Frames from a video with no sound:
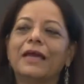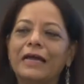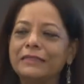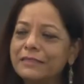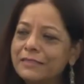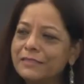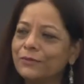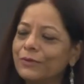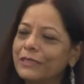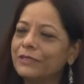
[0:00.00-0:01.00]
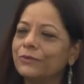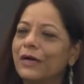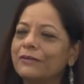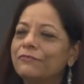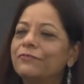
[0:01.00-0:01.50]
And then slowly you
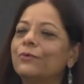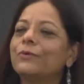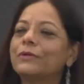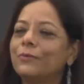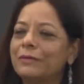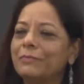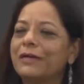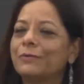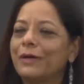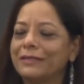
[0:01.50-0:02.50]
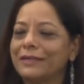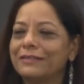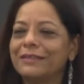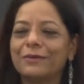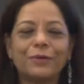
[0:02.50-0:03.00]
unfold one by one, and
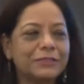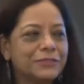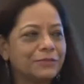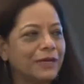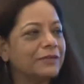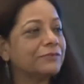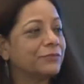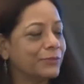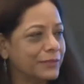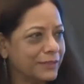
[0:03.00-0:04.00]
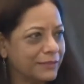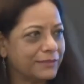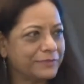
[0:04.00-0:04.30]
then I watch you unfolding.